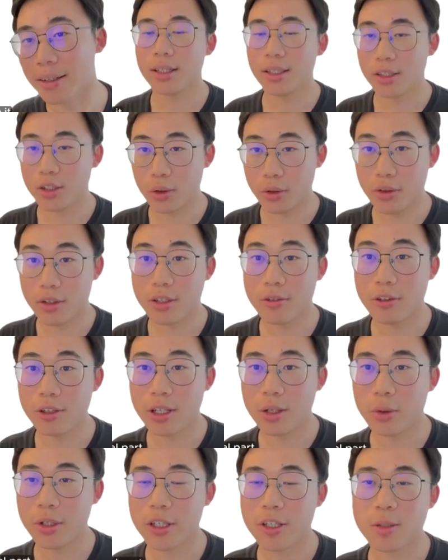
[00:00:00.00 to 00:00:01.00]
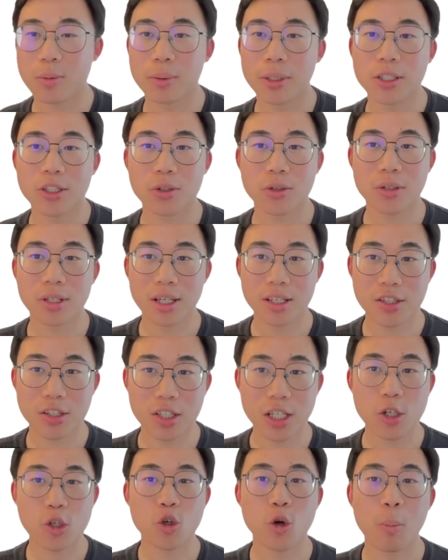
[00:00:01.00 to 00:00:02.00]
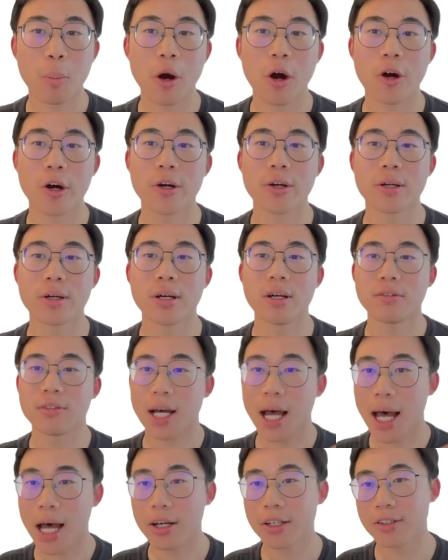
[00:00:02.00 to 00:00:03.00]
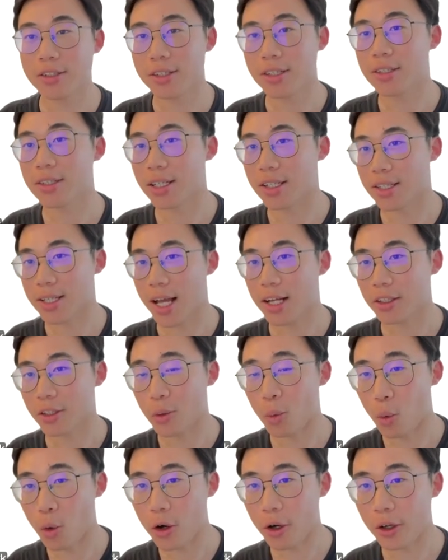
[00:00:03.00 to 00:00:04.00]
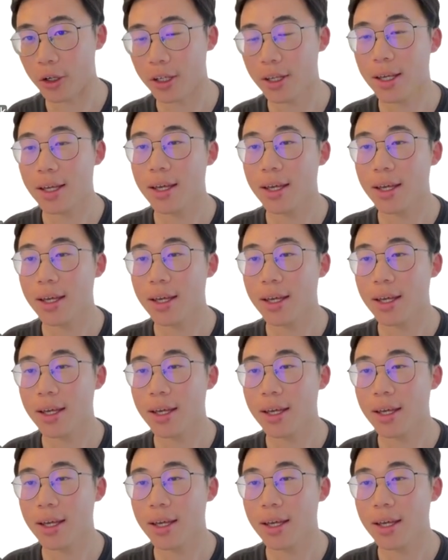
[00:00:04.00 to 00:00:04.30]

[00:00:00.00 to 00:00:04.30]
So in this video, I want to explain to you the essential part of how does this exactly work.